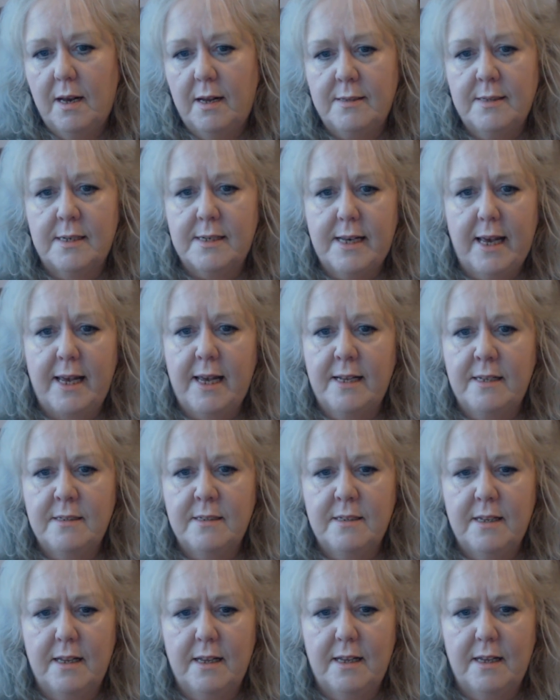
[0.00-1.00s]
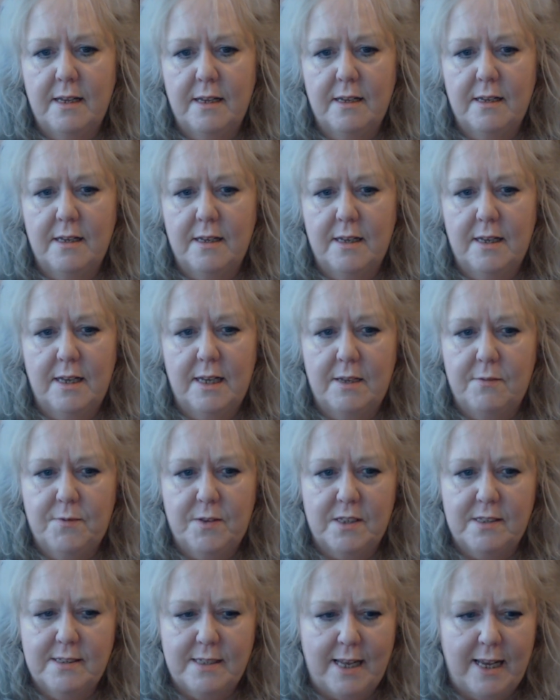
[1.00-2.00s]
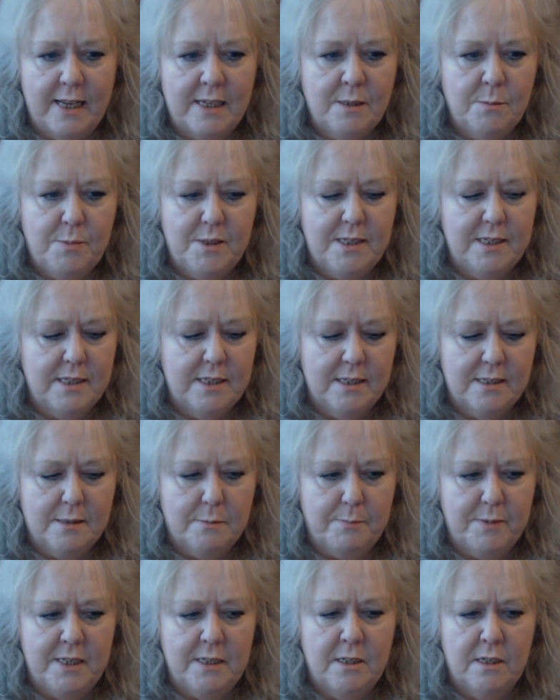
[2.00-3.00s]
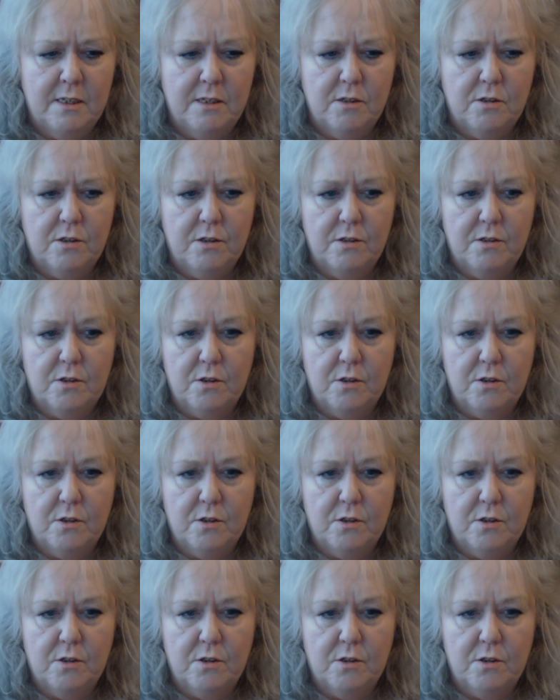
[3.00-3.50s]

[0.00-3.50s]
and again, if there's anybody that's been